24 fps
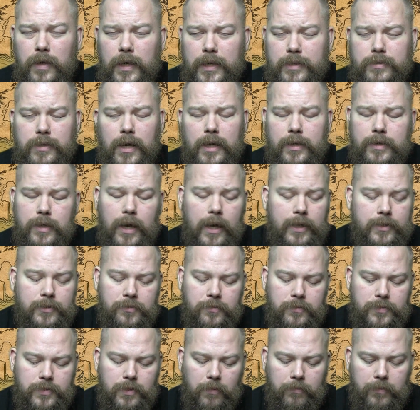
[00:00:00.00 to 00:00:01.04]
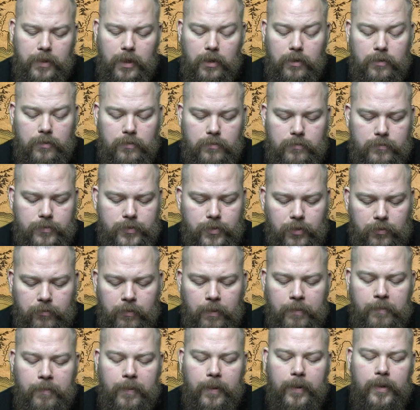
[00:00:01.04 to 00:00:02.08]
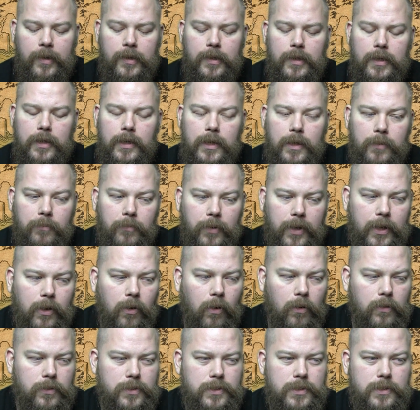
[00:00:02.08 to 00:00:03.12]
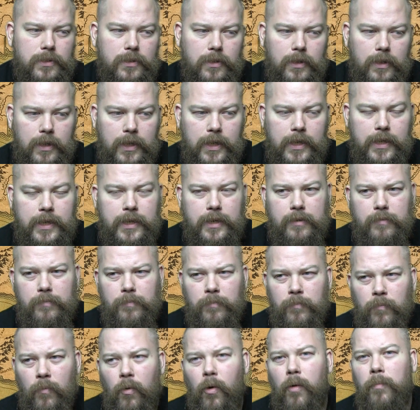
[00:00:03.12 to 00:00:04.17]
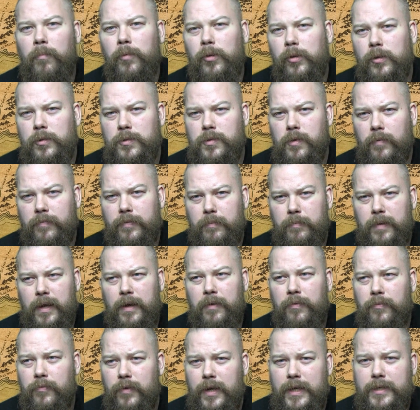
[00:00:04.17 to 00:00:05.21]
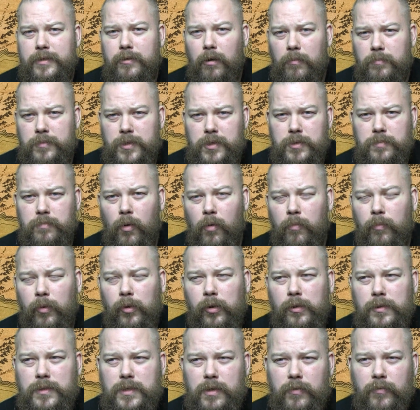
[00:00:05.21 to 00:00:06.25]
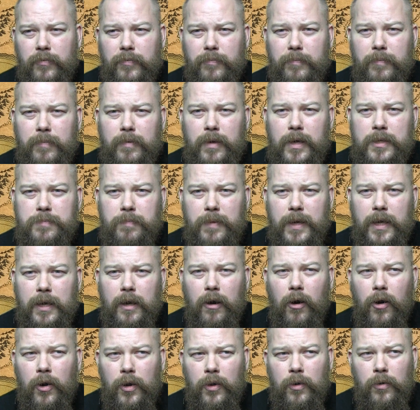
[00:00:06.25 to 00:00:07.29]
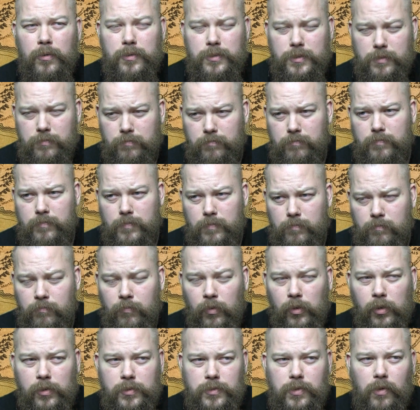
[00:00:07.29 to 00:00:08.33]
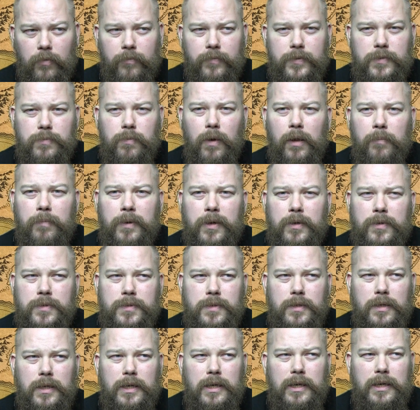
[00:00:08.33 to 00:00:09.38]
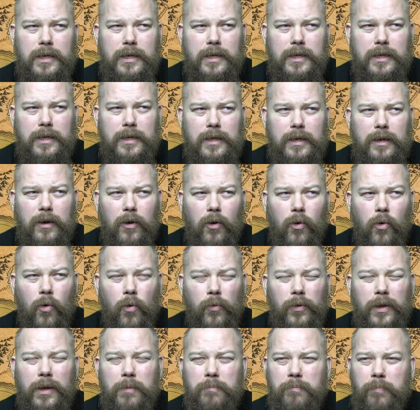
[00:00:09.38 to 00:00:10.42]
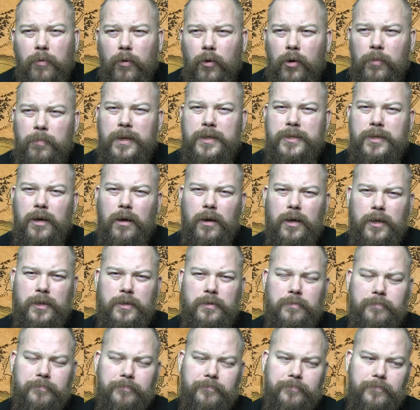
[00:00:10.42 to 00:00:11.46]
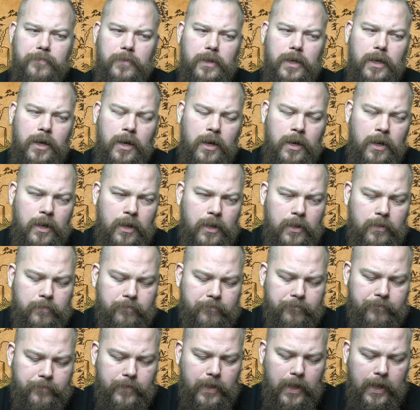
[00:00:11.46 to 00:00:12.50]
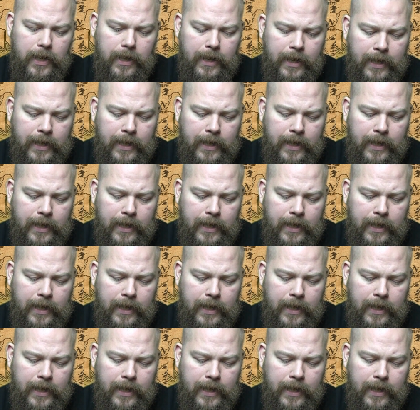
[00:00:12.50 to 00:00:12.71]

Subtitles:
Yes, I had to do something, I don't remember. But he got more models off than me, 3 times as more models off as me. I got models off as well, because only Boromir died, and